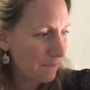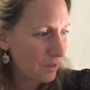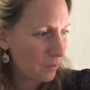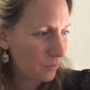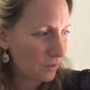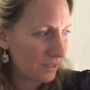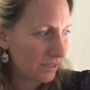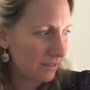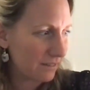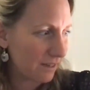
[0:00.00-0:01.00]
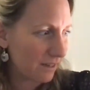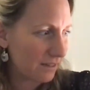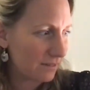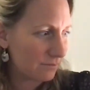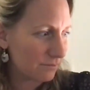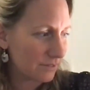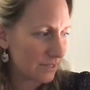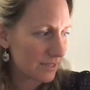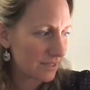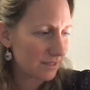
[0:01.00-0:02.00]
really
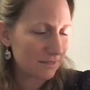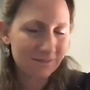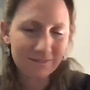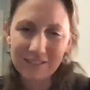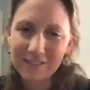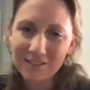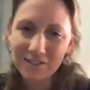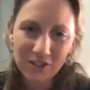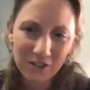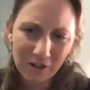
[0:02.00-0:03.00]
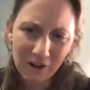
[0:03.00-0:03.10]
listen to your